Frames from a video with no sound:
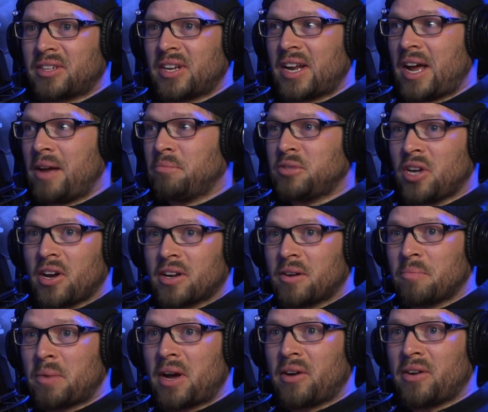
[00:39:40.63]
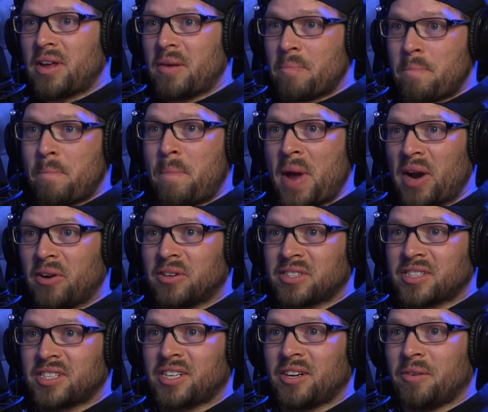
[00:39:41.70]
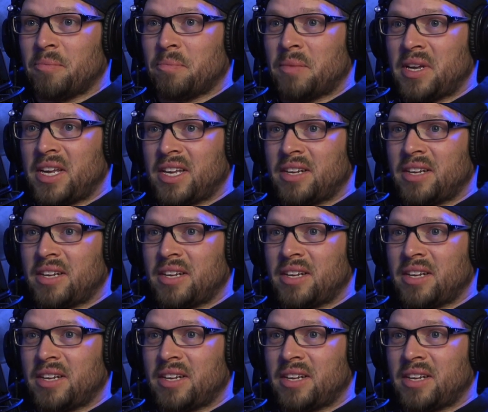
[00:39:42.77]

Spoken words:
that. I'm talking about embarrassing him